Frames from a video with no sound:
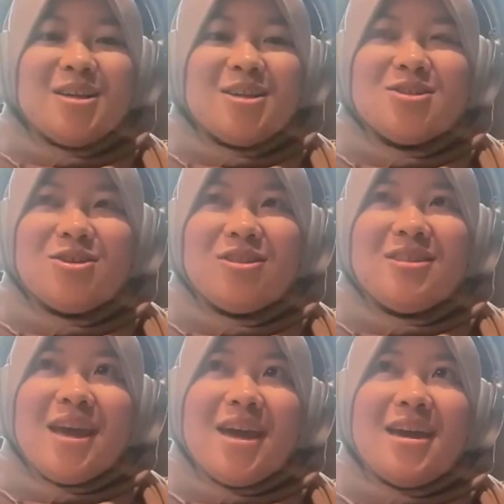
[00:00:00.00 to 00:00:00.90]
So
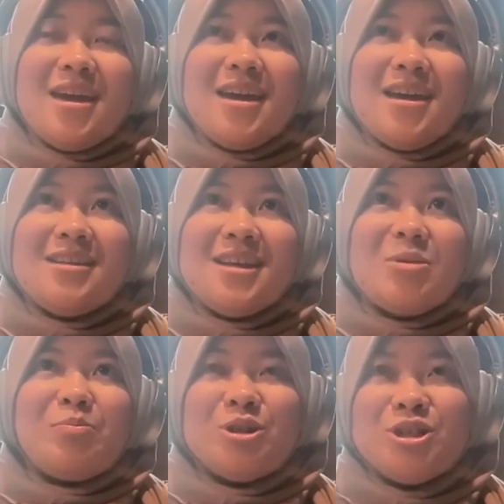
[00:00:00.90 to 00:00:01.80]
they
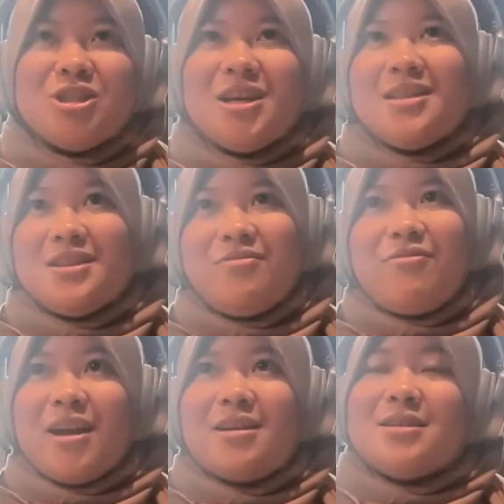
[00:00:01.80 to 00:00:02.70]
appreciate the
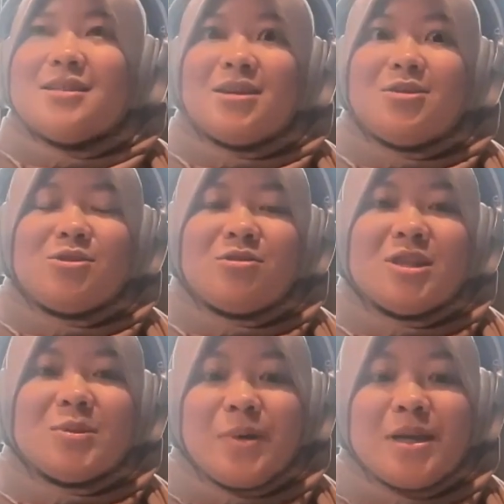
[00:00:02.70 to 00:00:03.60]
frankness and also the
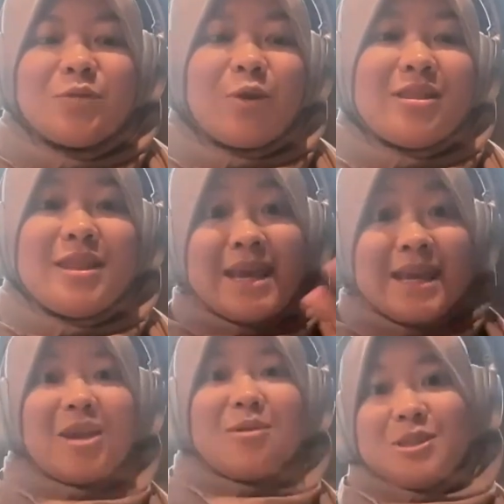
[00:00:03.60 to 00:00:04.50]
space where they
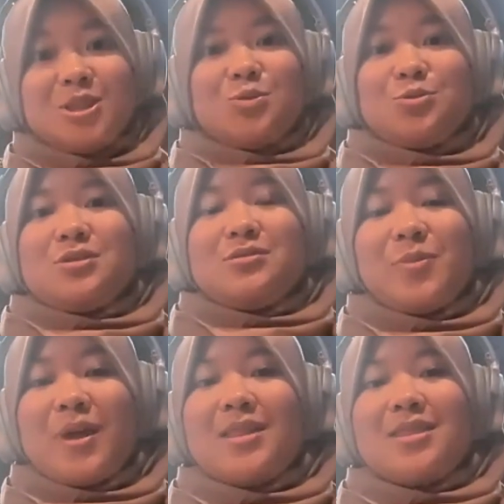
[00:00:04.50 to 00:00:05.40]
can be students.
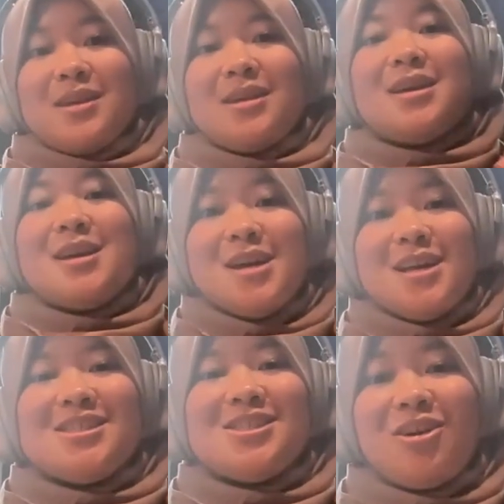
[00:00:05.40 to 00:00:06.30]
I think
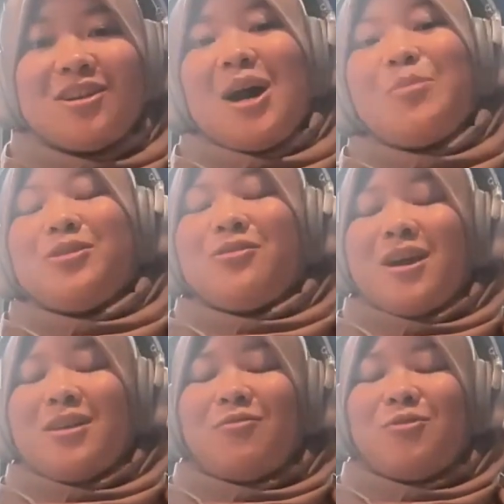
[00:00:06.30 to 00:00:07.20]
it's not common,
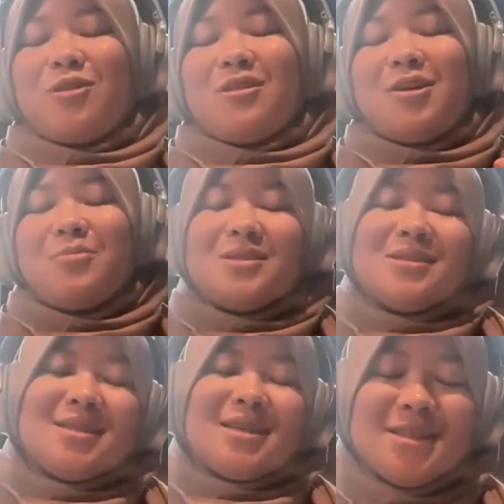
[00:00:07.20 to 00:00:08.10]
right, for a
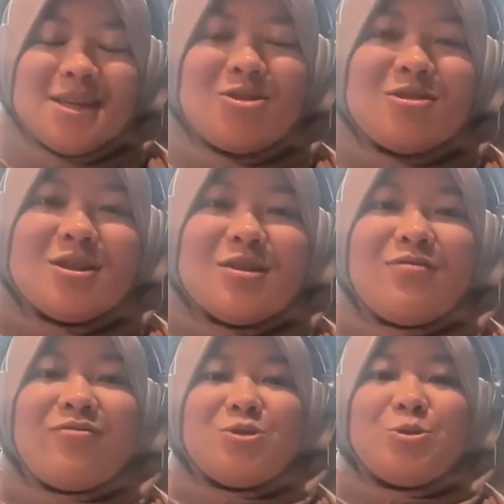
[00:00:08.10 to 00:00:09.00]
business executive
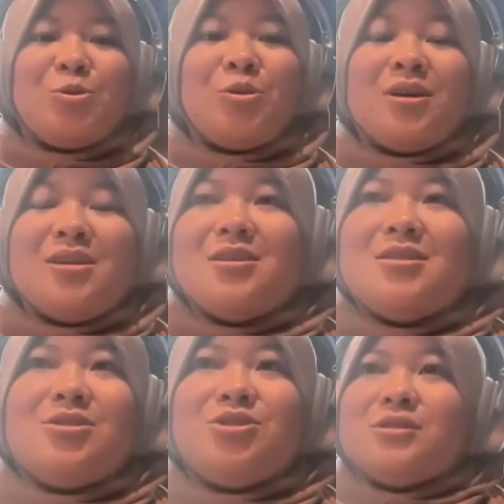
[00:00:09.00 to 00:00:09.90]
to
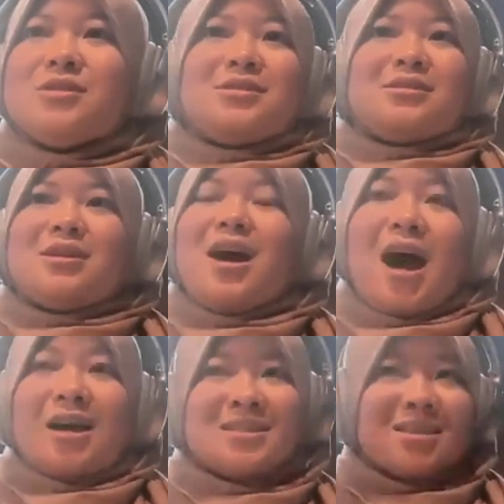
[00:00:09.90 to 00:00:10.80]
just
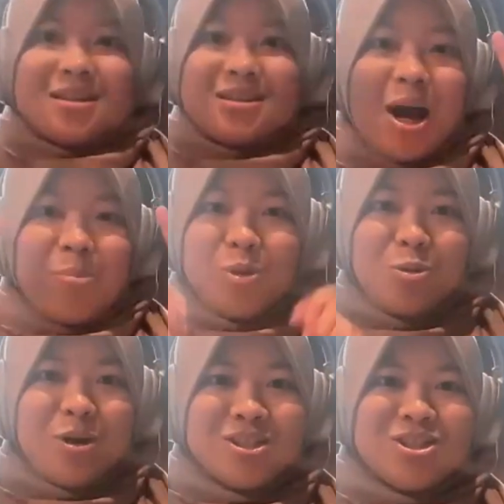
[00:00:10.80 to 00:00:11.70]
ask dumb
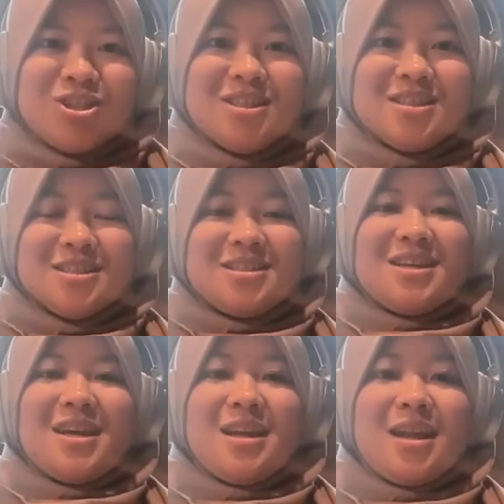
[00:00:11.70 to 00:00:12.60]
questions
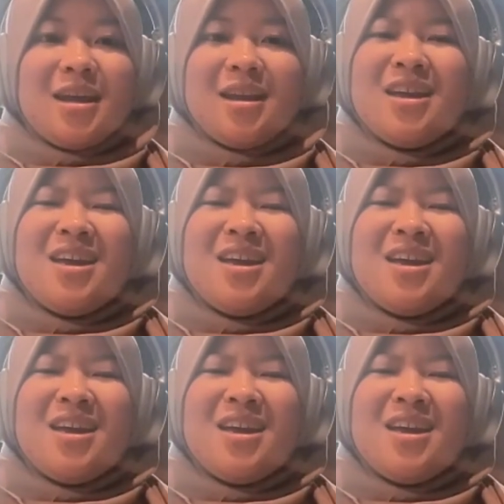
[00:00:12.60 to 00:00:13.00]
and like,